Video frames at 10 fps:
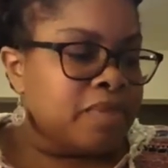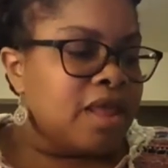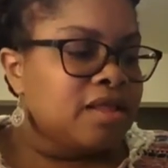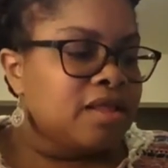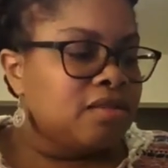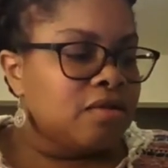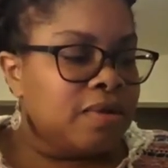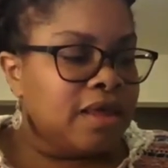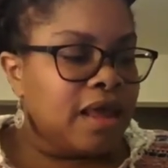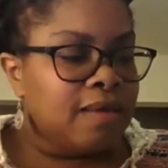I soon
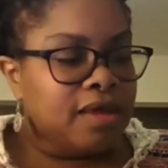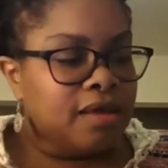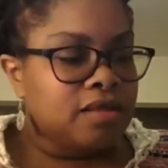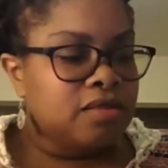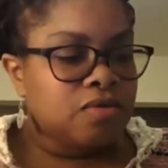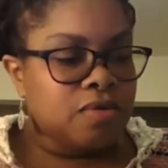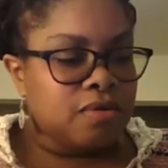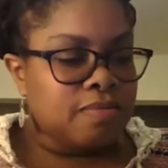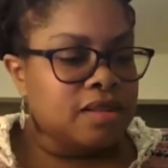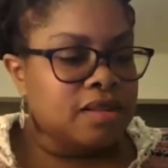became a good steward
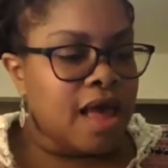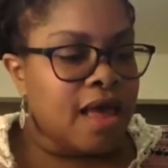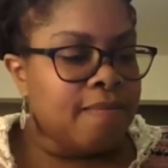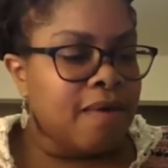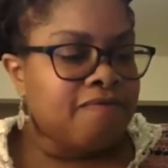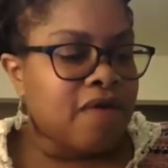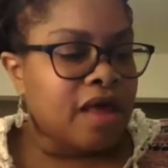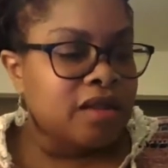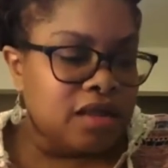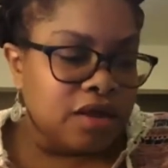of my time by
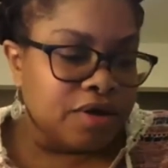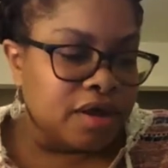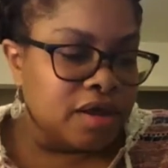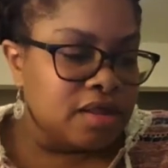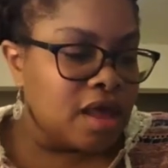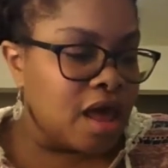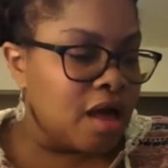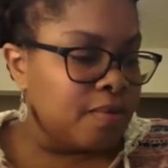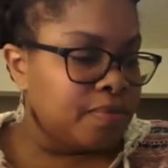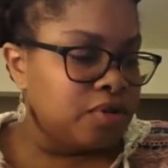volunteering to
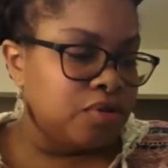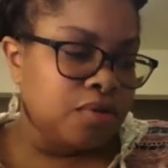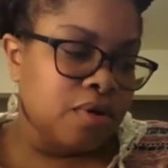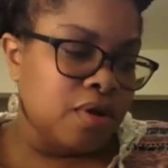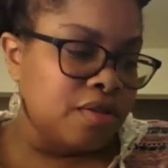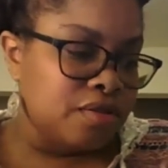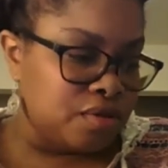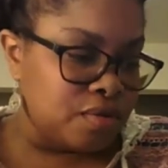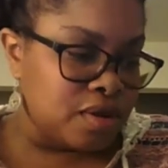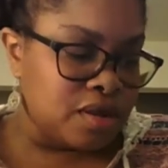help tutor other
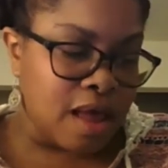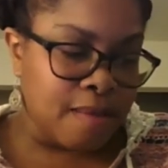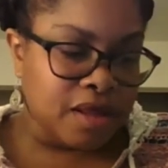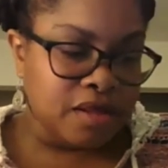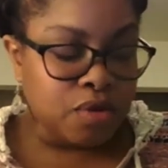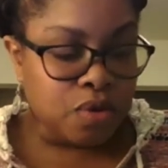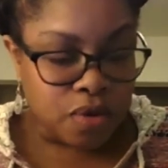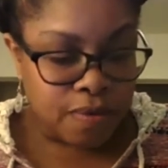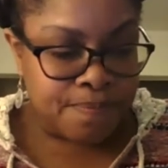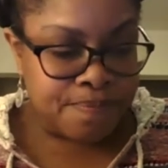students at my
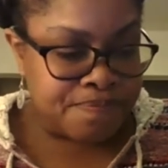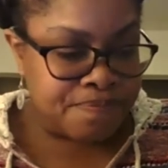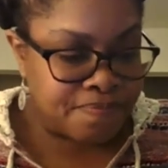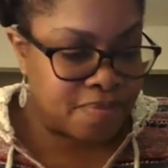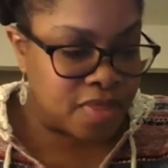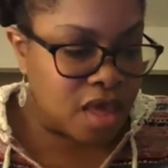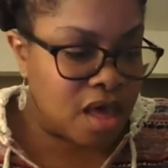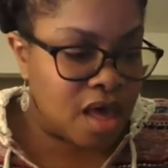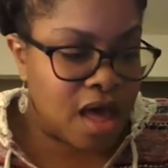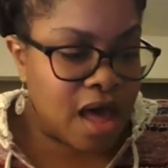school.
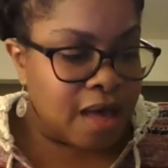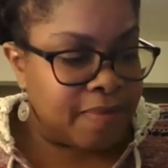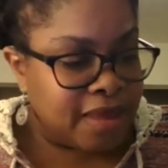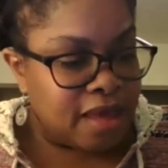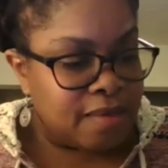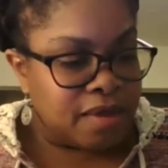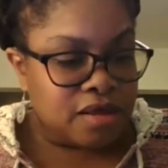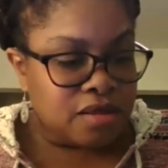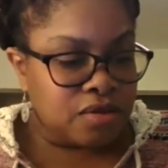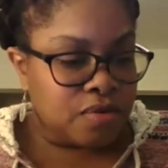I became a
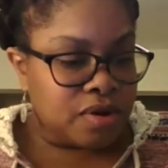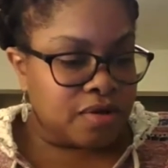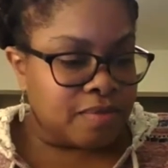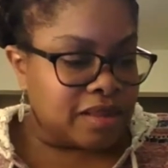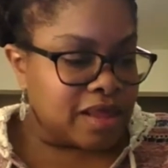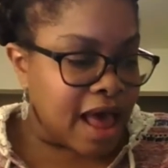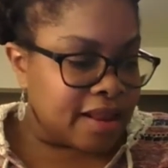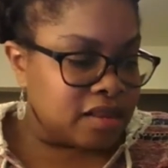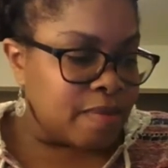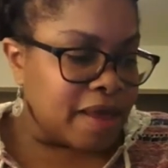good steward of my
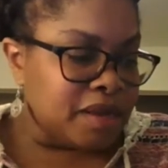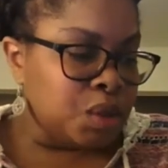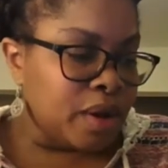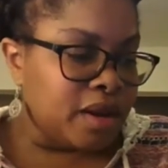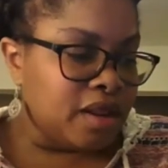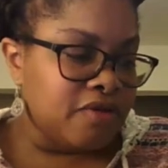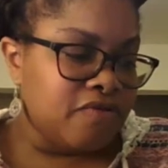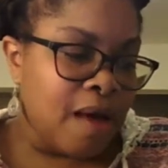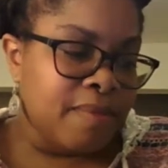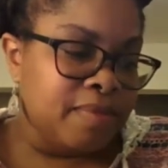talents by joining the
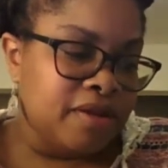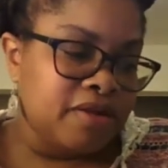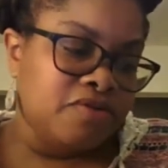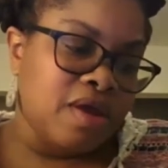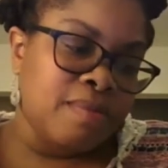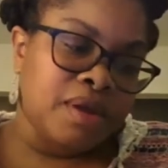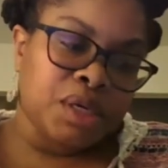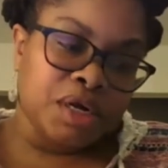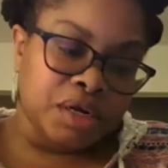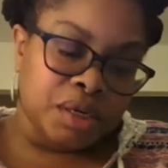drama ministry at my
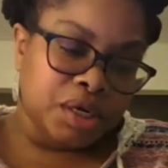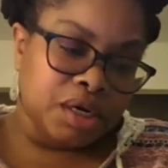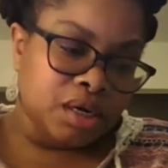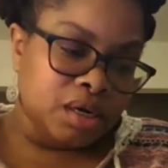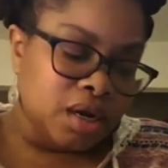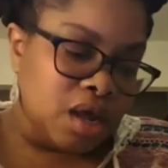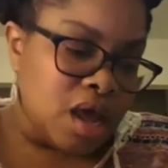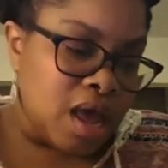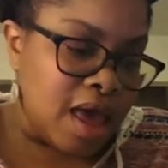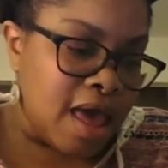church.
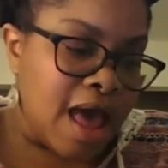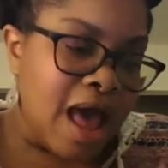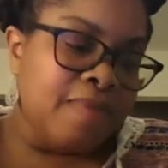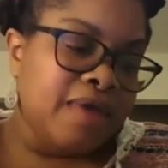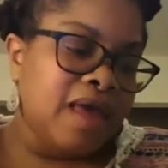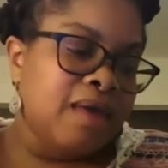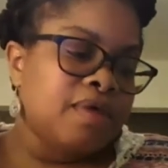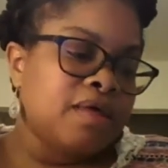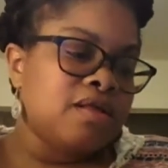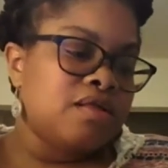I became
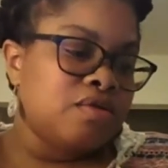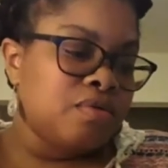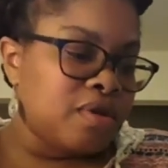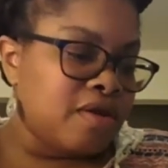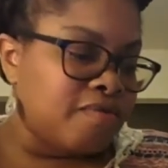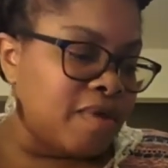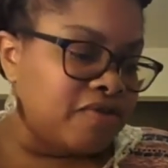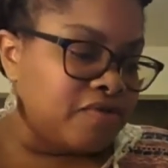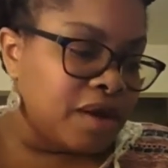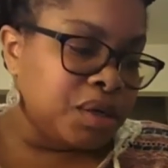a good steward of my
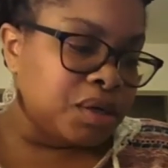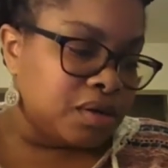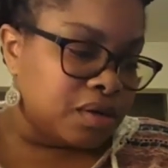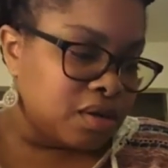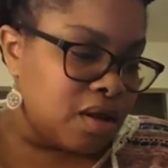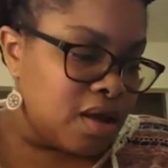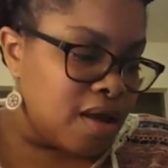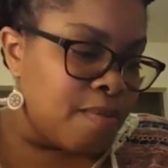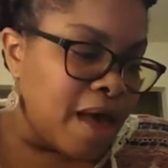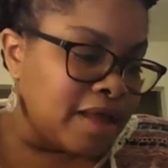treasures
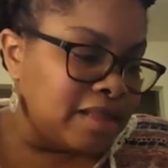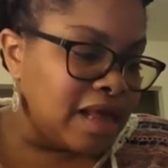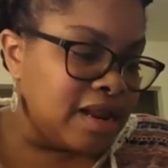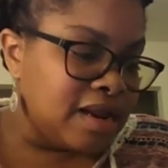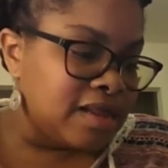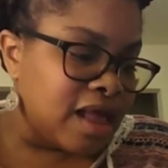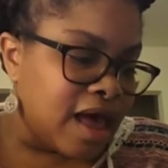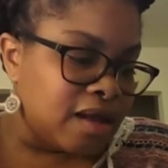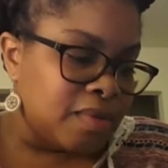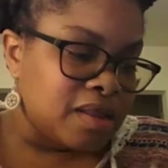by setting
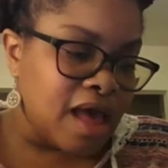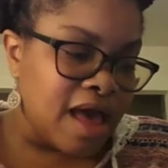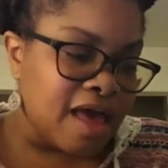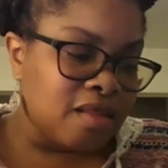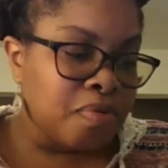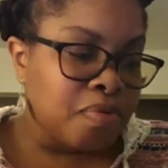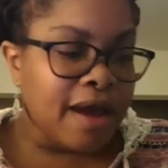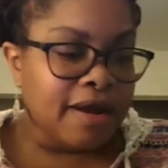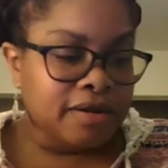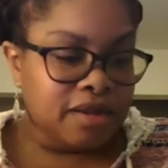aside tithe
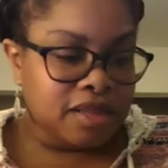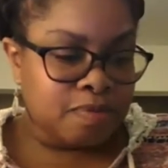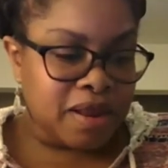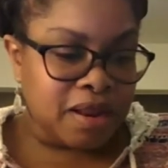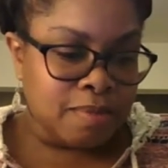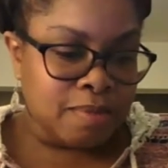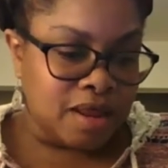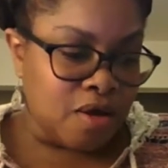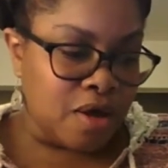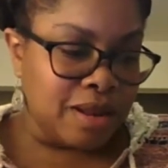prior to spending
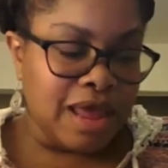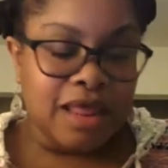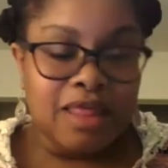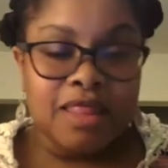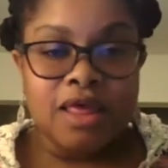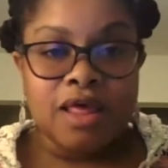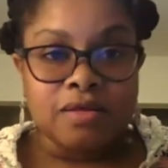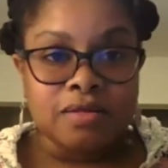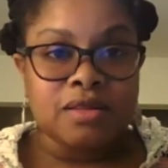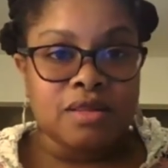money on anything
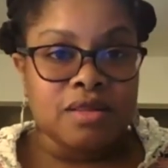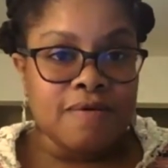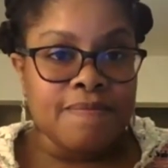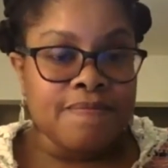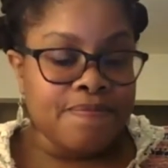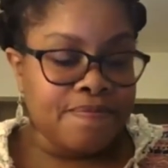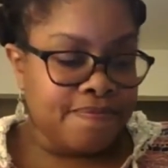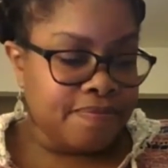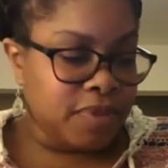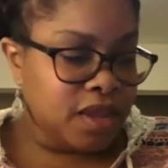else.
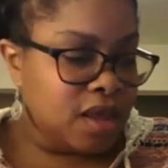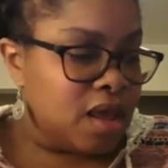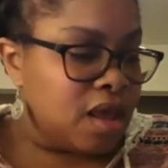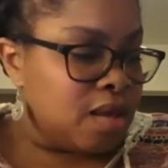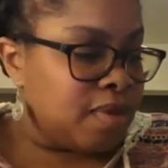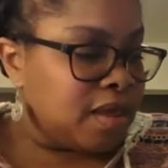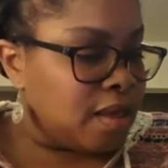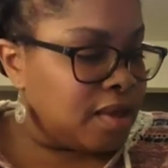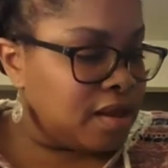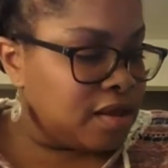
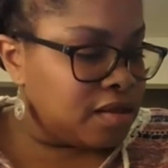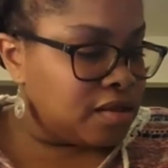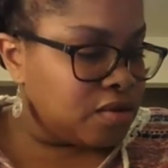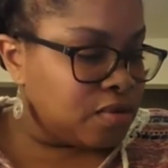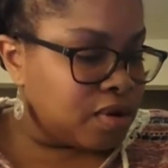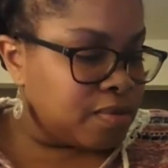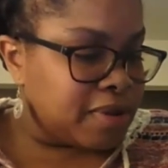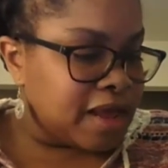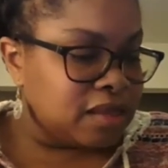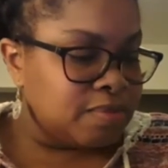Becoming a good steward
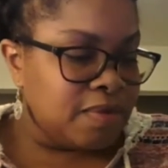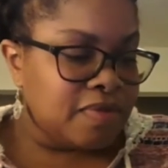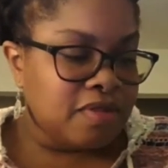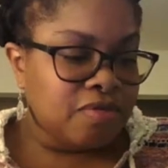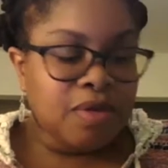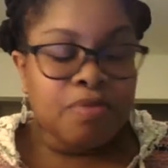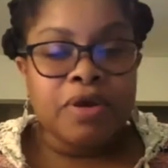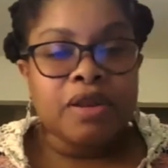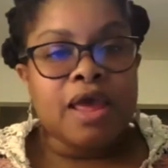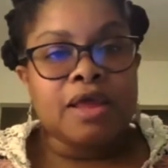blessed me with a
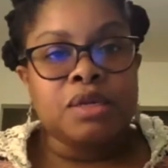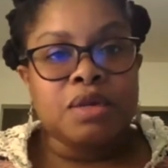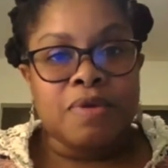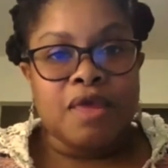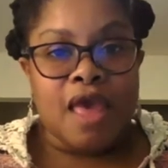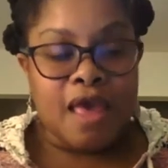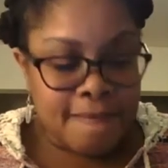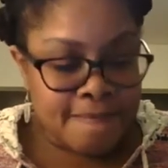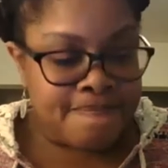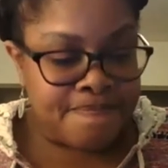3.9
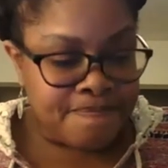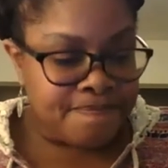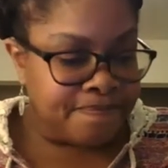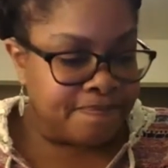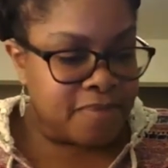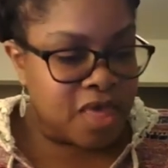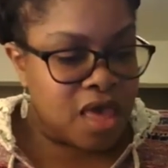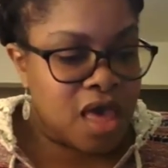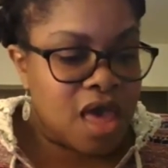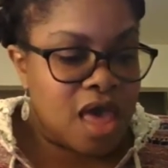GPA,
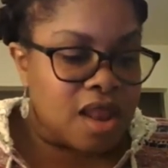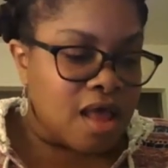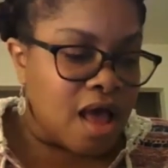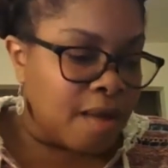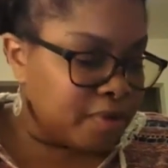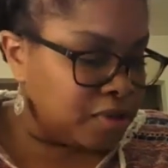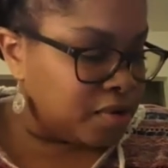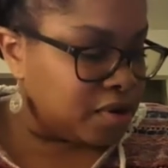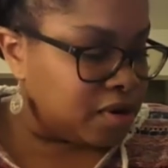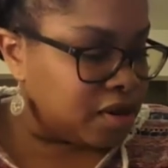an
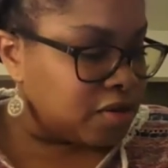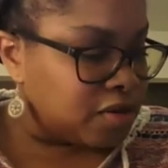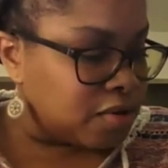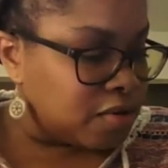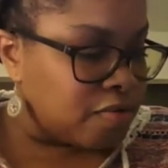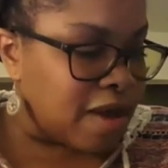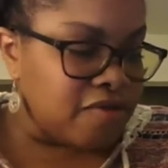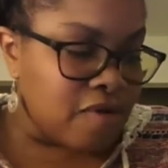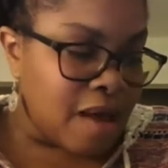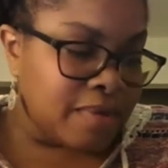opportunity to write
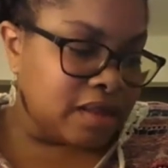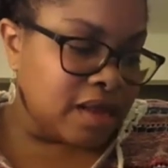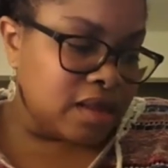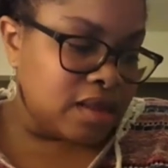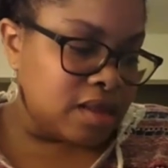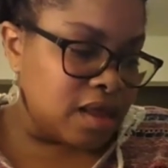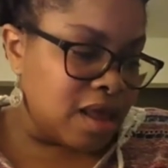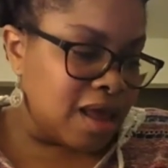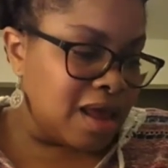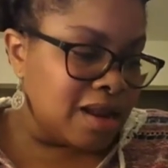drama skits,
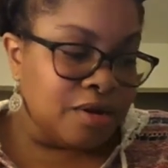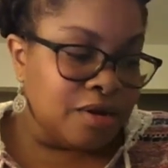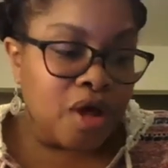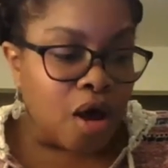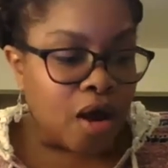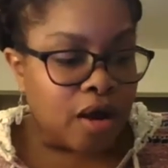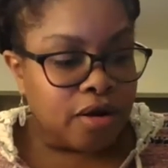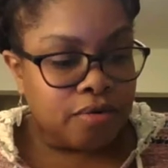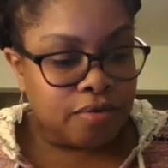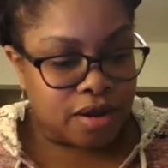and a new car
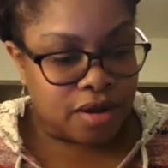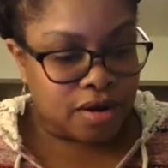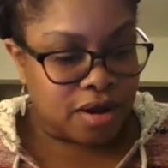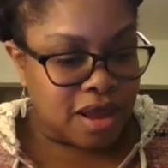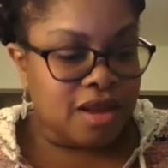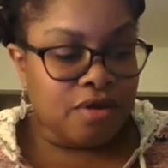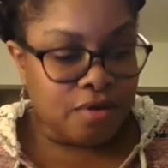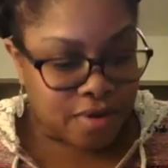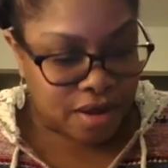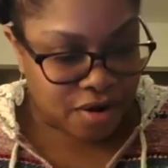career and a
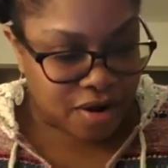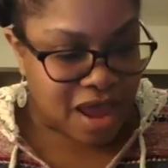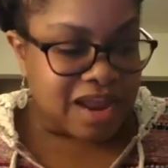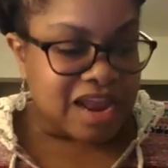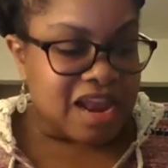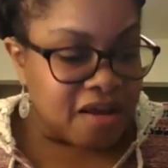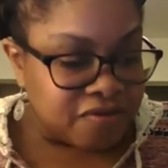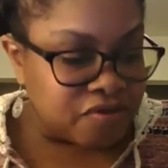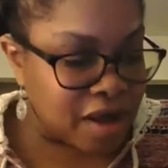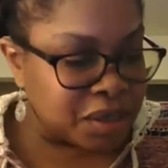career and enough
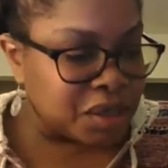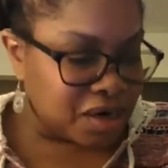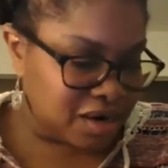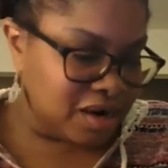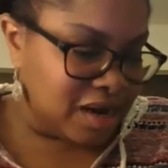treasure